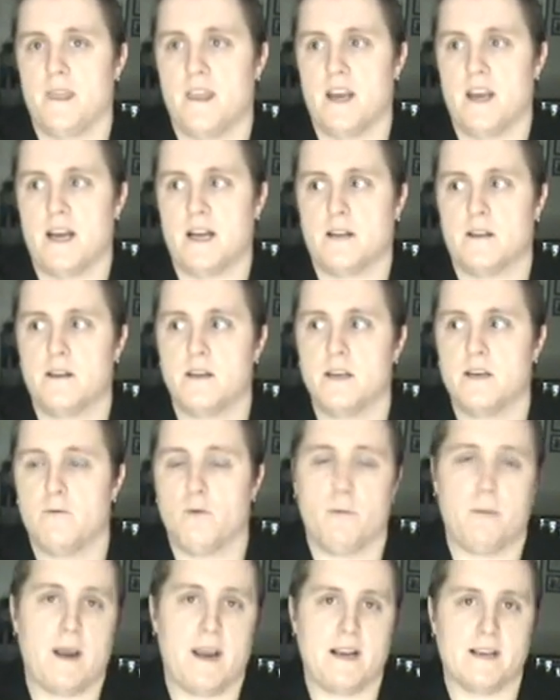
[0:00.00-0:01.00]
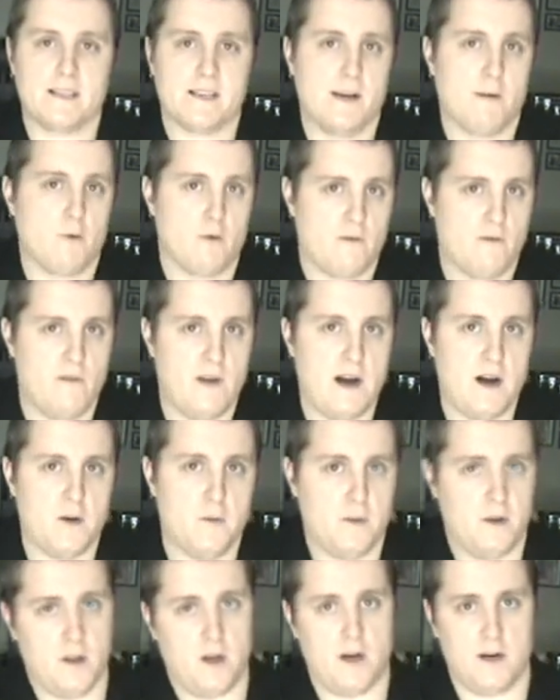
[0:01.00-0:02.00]
that the remains that were
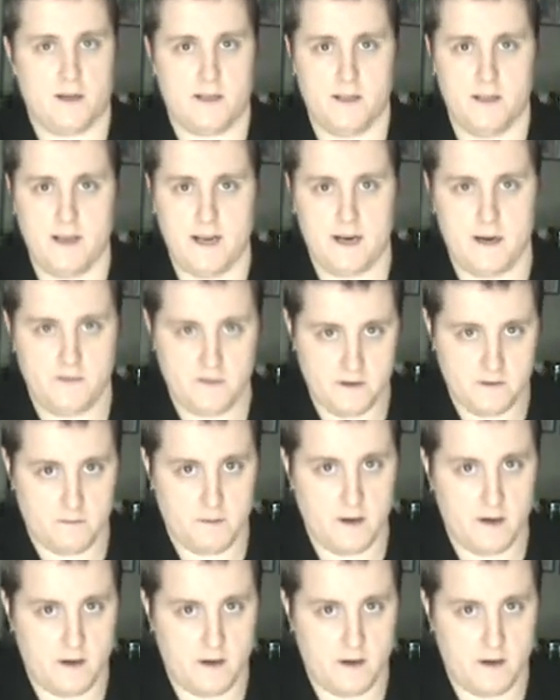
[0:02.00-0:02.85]
found belonged to that of a,